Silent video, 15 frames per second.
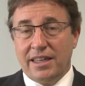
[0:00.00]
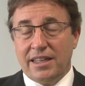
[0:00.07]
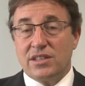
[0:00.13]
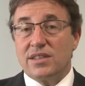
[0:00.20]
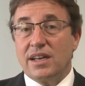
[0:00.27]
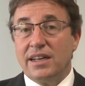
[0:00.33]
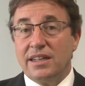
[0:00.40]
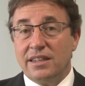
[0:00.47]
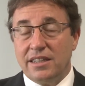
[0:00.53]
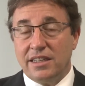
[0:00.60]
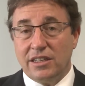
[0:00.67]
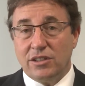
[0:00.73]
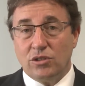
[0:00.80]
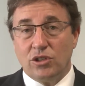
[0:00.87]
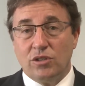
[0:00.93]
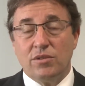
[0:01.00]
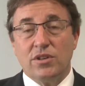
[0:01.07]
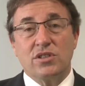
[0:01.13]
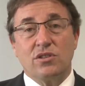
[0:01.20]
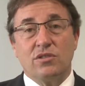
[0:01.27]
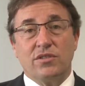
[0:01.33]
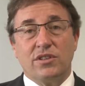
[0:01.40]
Inside the
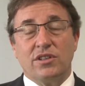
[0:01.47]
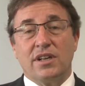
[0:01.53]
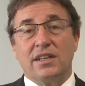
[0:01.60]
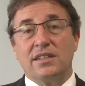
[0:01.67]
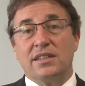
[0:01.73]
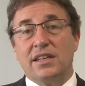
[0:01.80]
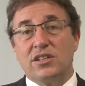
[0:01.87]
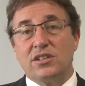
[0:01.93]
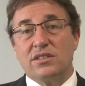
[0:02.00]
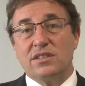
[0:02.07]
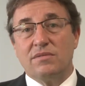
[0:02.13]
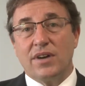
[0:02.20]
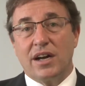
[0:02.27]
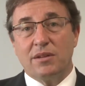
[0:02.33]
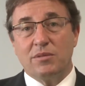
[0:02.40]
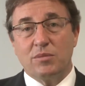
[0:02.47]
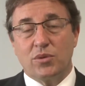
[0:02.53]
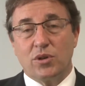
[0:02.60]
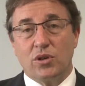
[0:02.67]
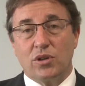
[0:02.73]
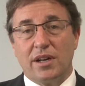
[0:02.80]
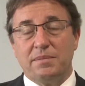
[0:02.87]
universe of the United Nations Environment
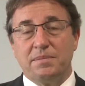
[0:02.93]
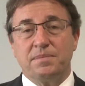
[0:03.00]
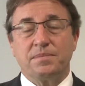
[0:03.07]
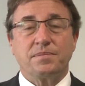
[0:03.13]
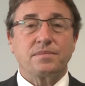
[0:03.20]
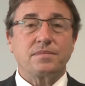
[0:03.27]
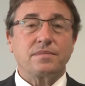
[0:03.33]
Programme,